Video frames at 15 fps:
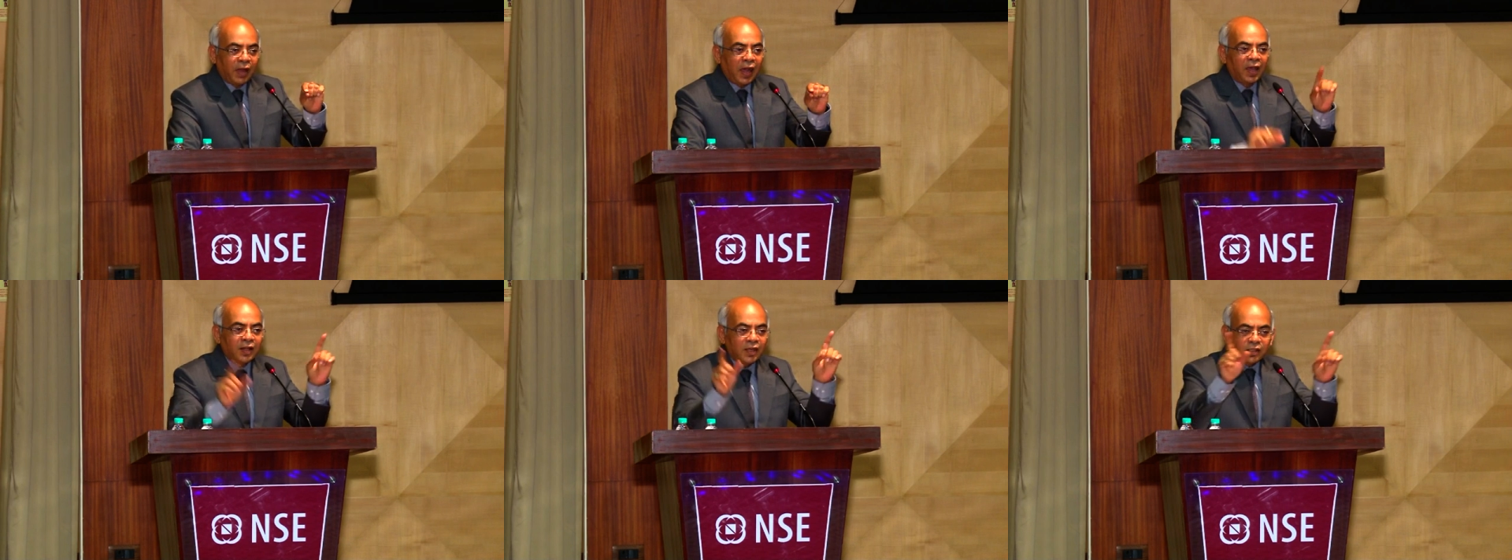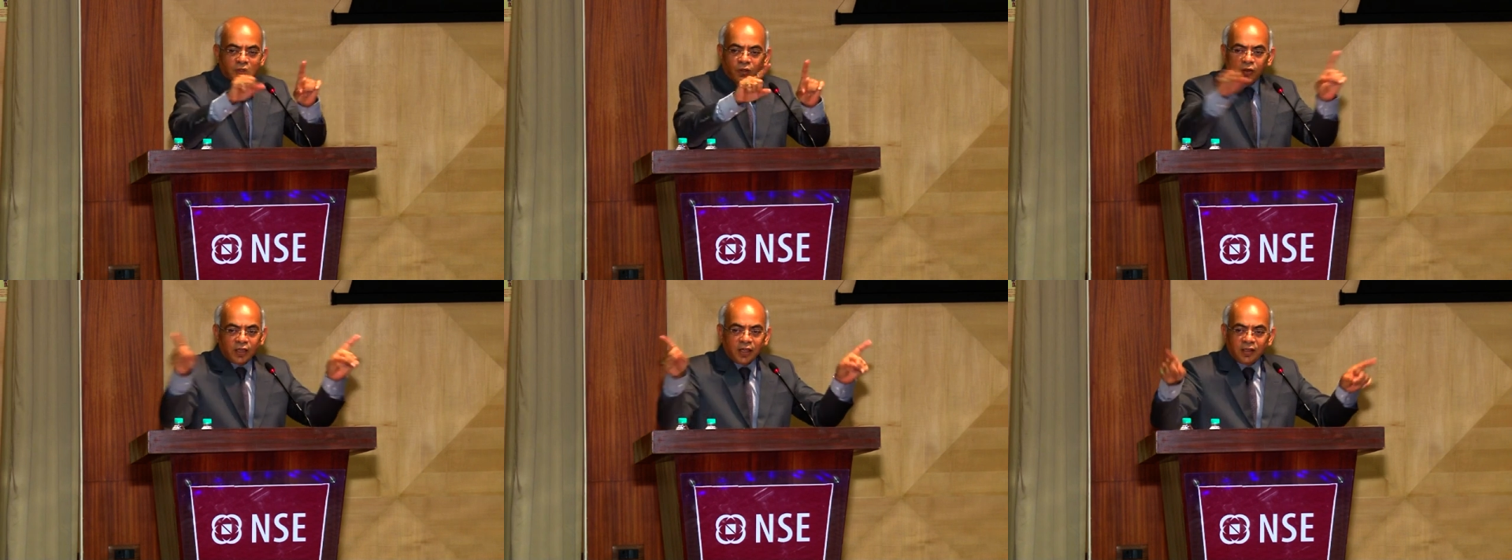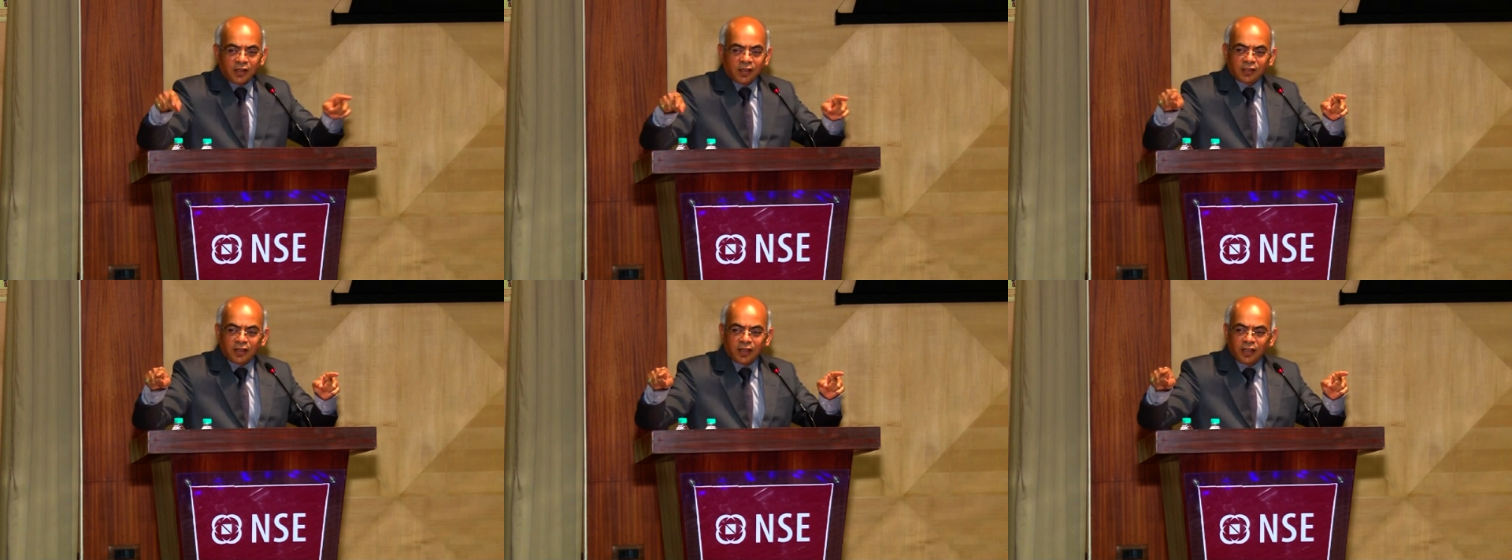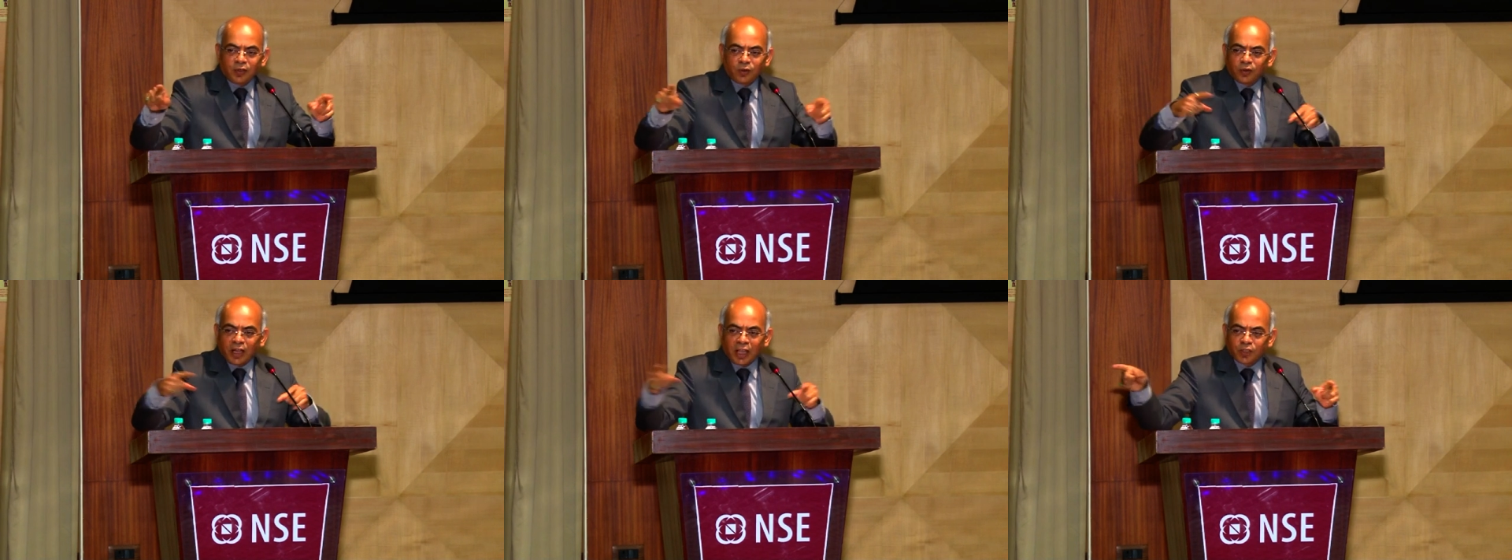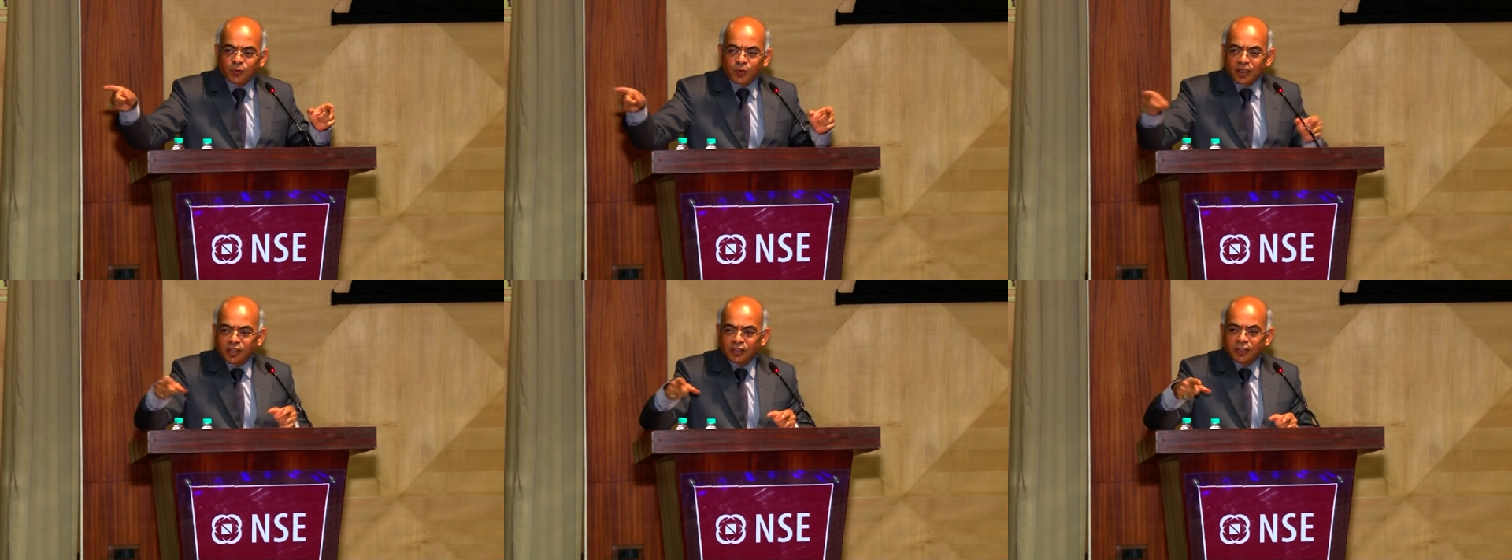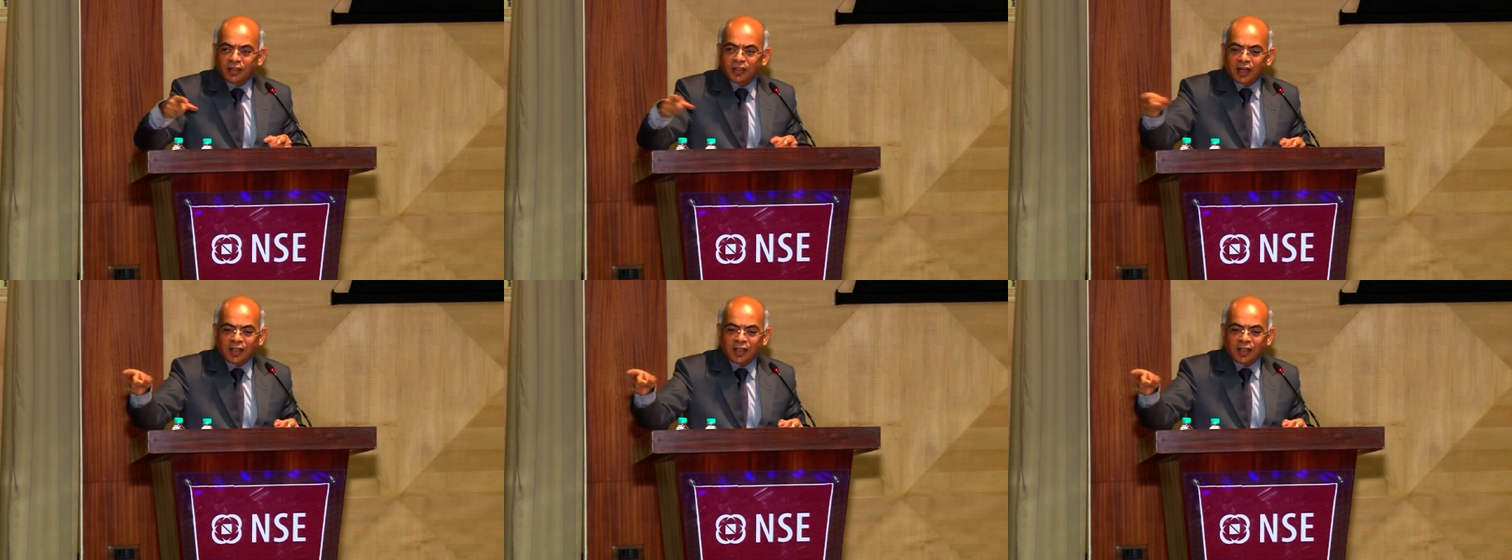Buyer is not interested into transportation,